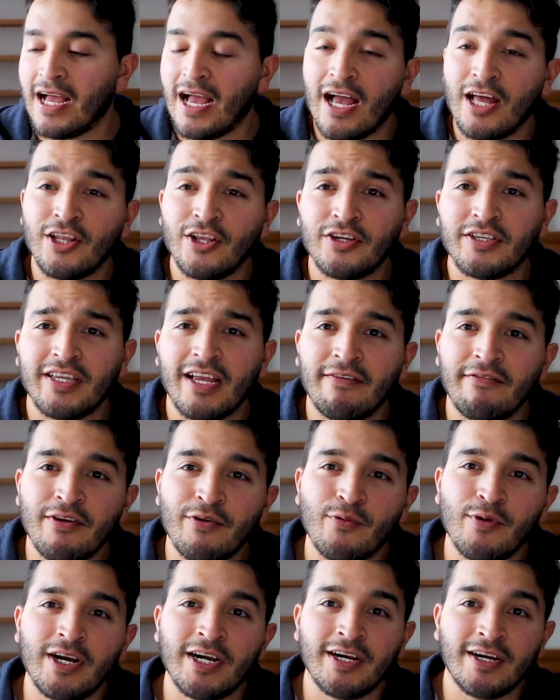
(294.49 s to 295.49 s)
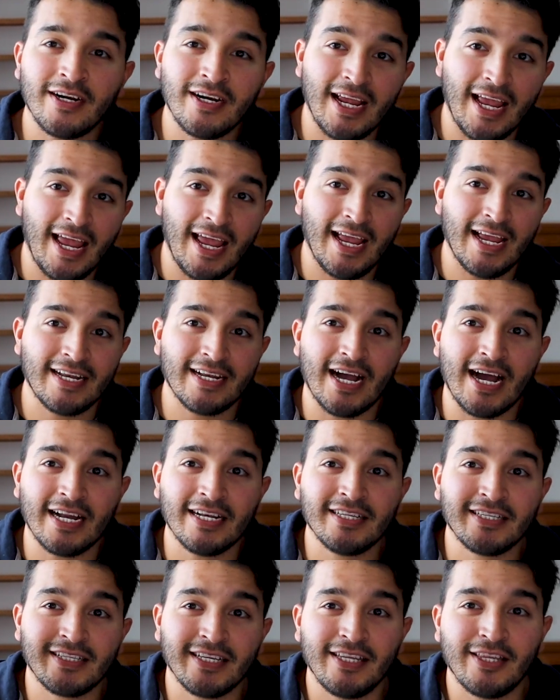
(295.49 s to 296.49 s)
I looked everywhere, and
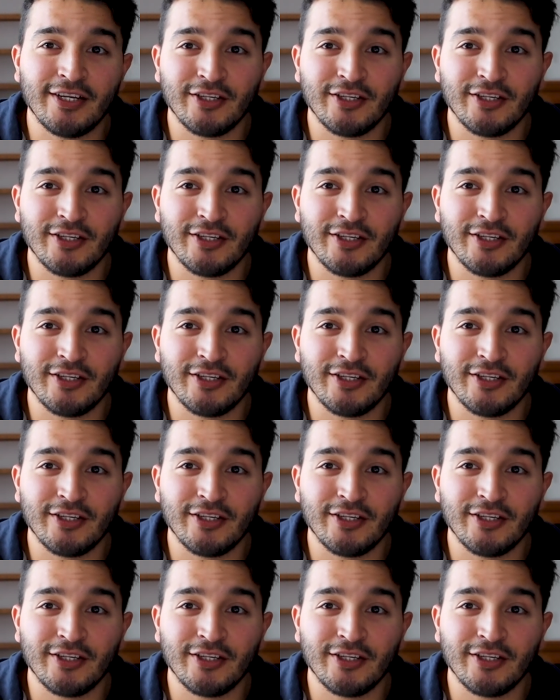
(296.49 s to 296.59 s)
honestly,